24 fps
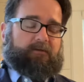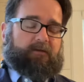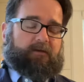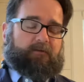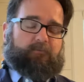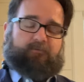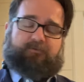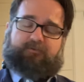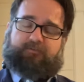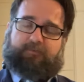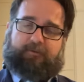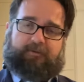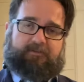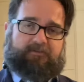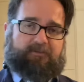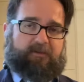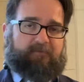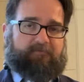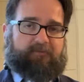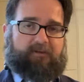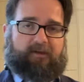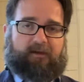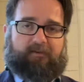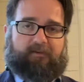which means you
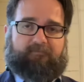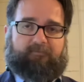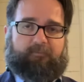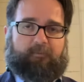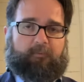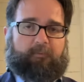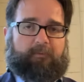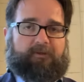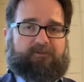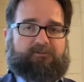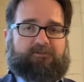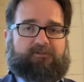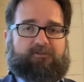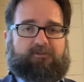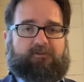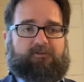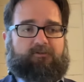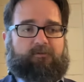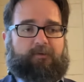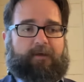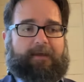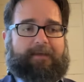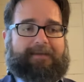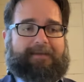have to have permission to
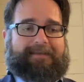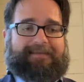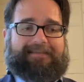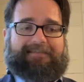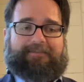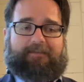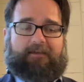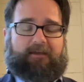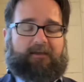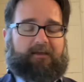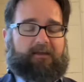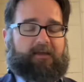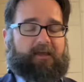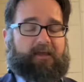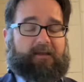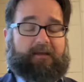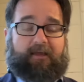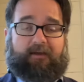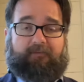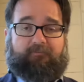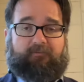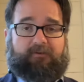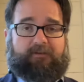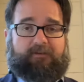do anything
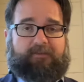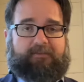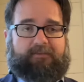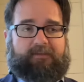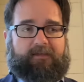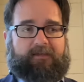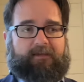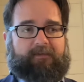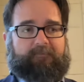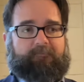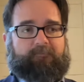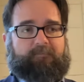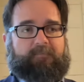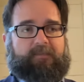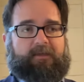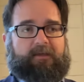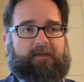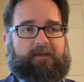and everything.